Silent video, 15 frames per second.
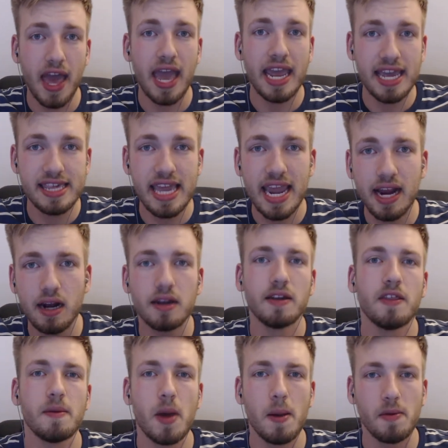That is
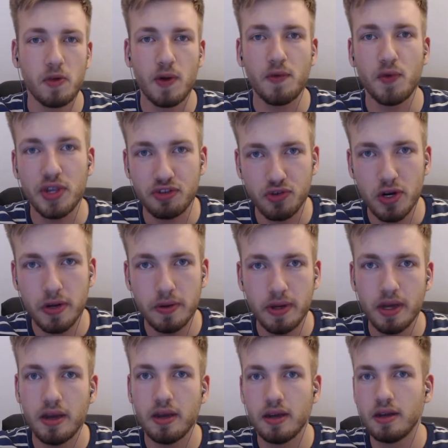England at the moment, so if we drew,